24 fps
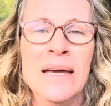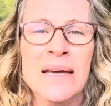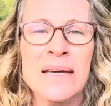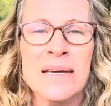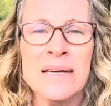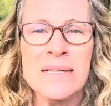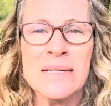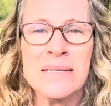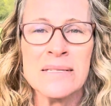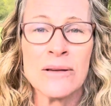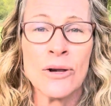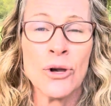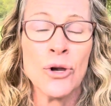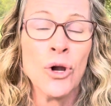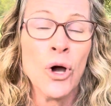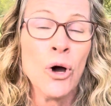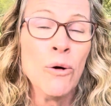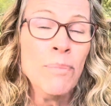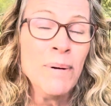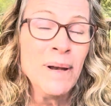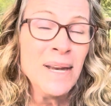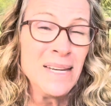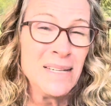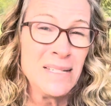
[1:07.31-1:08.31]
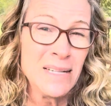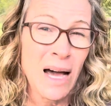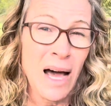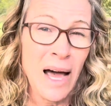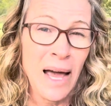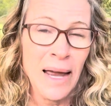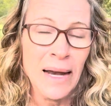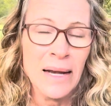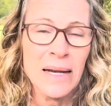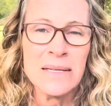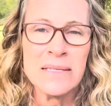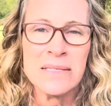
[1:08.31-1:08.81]
is nobody
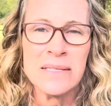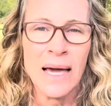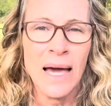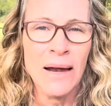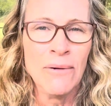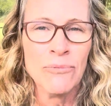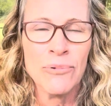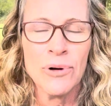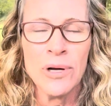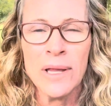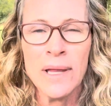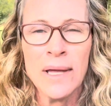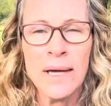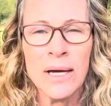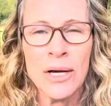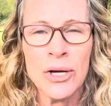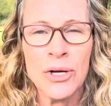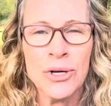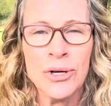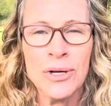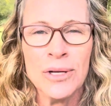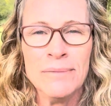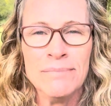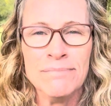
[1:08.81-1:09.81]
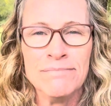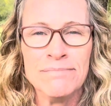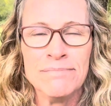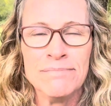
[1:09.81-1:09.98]
died. Is that really a good